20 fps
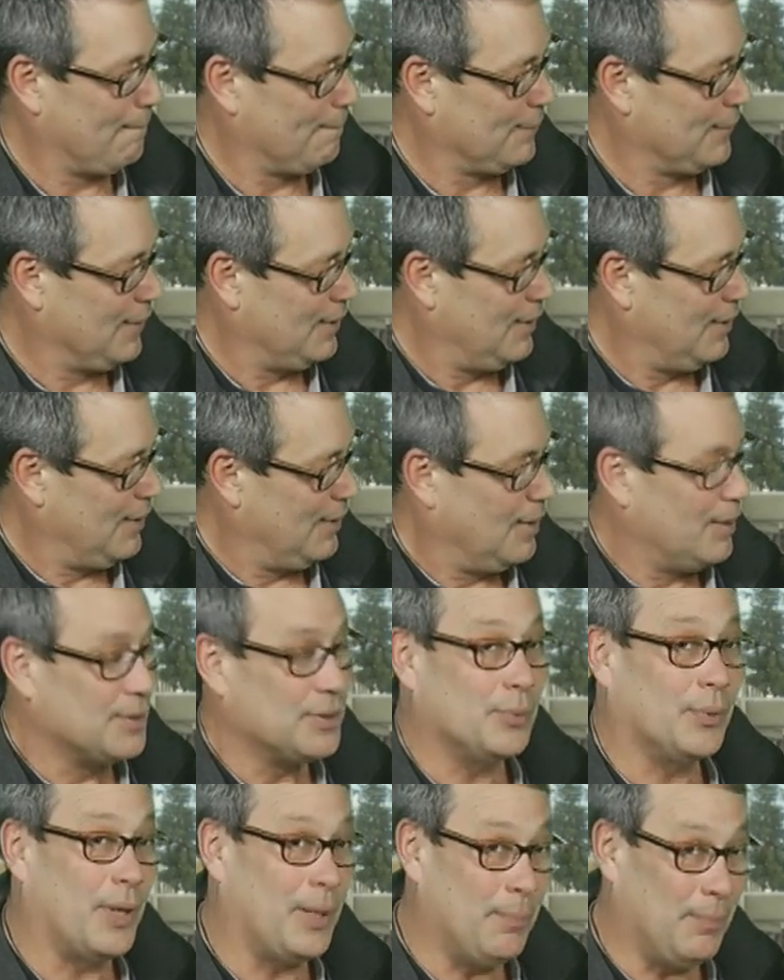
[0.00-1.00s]
So
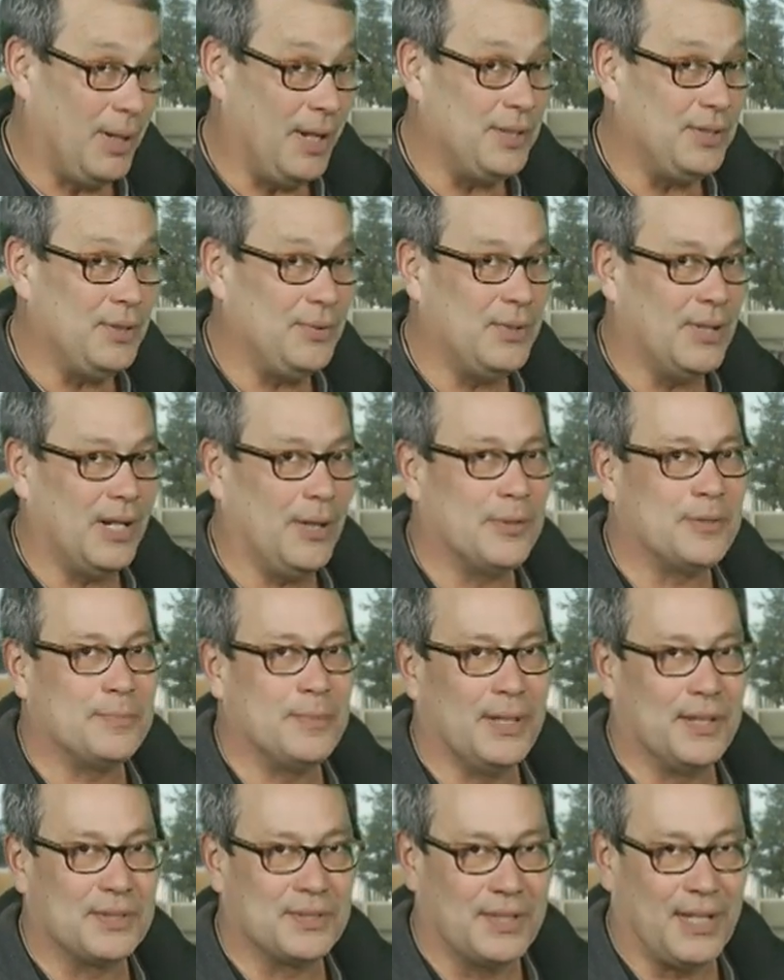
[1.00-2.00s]
what I might do now is
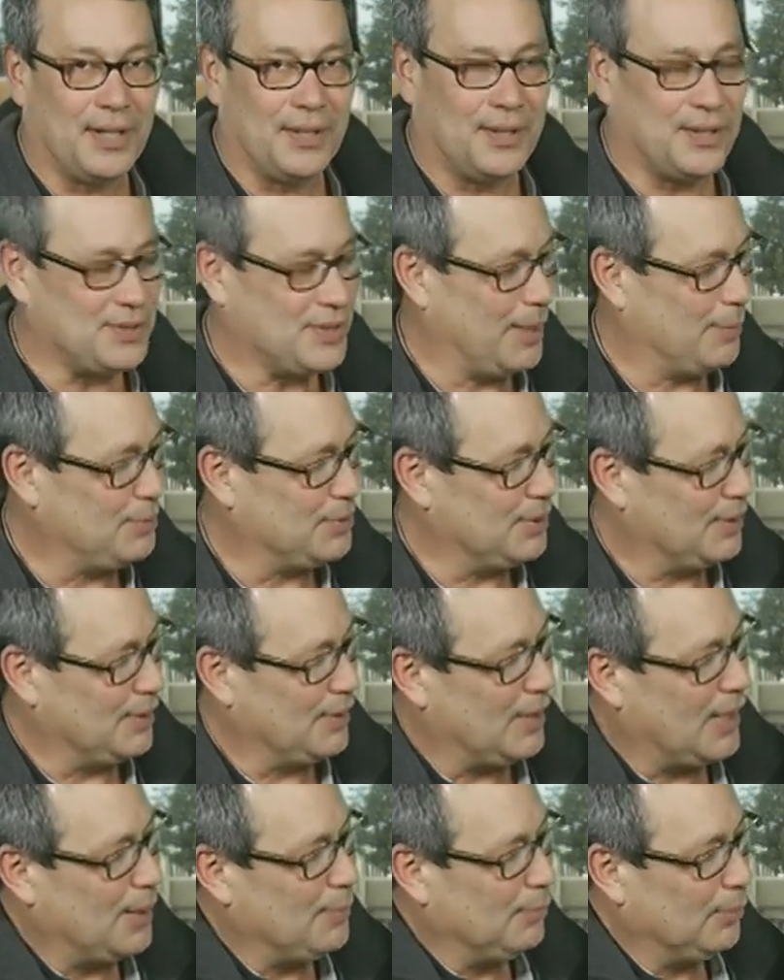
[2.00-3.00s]
make a second assumption.
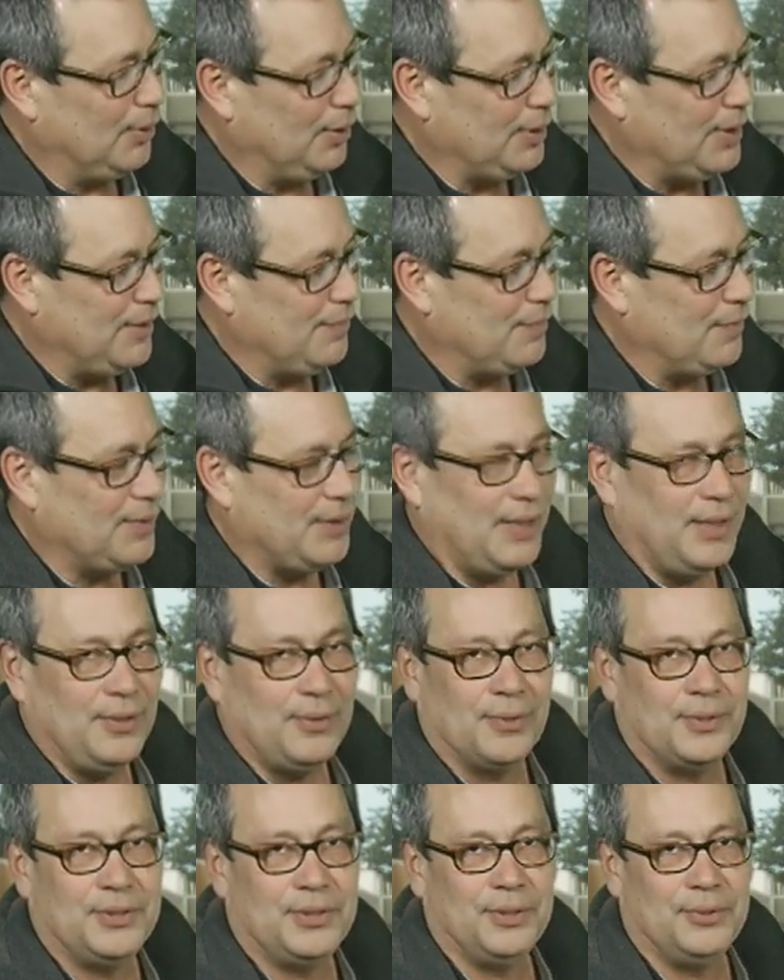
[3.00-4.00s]
I'm looking for K
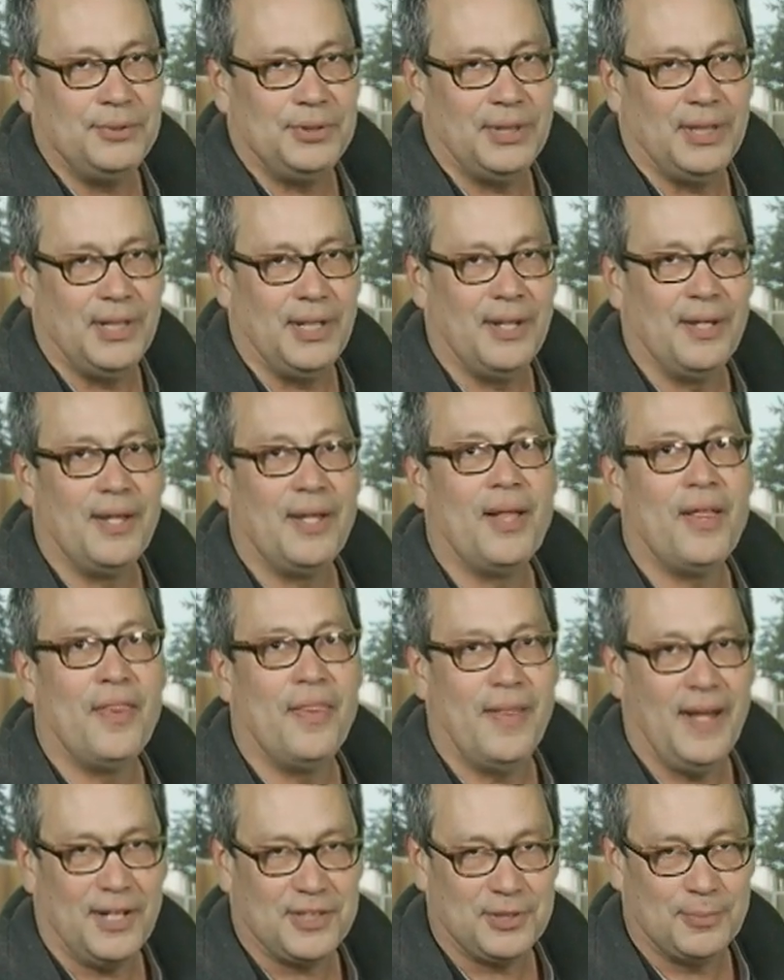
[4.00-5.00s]
horseshoe J,
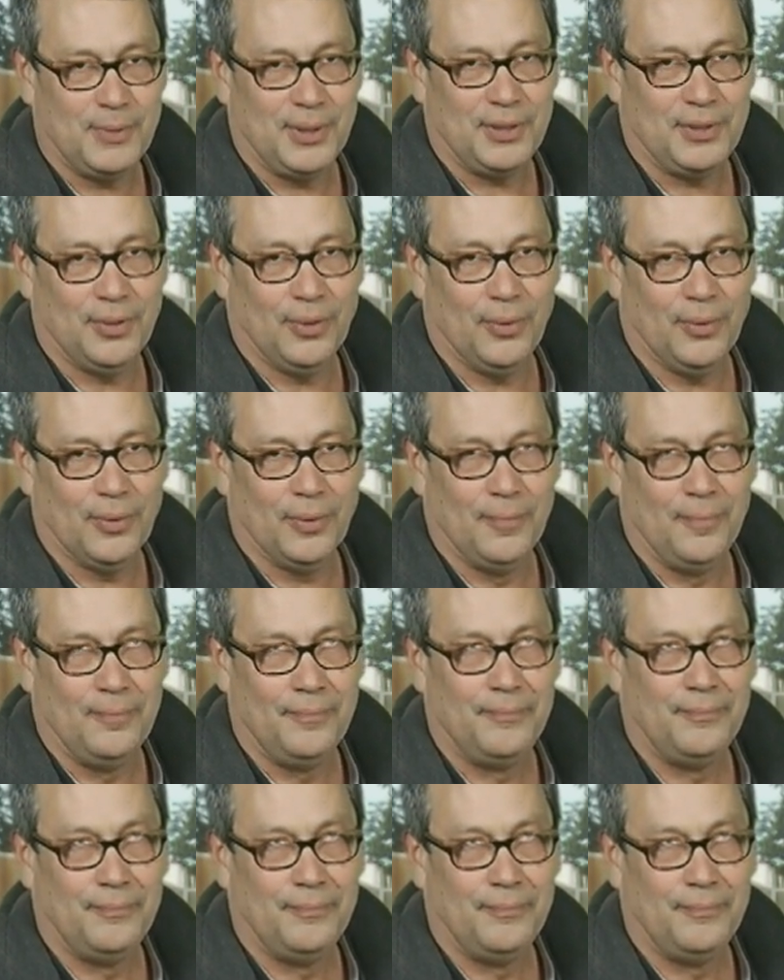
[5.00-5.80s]
that's my goal.